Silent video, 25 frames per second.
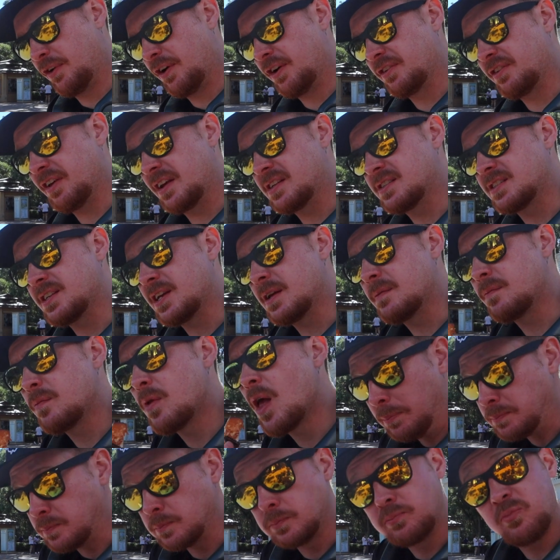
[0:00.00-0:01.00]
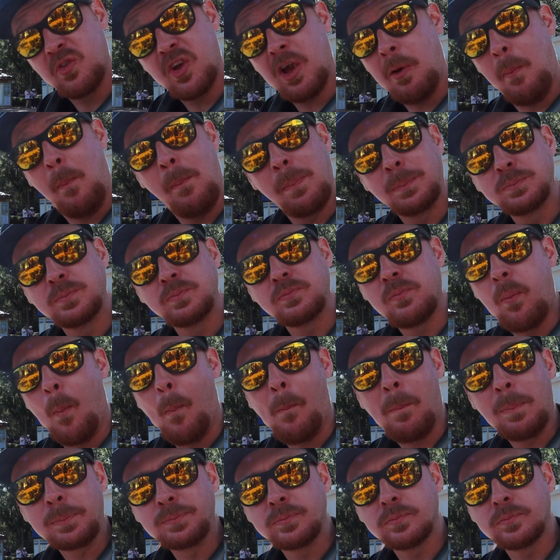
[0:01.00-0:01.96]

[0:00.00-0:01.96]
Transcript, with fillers: very tasty. Yeah. You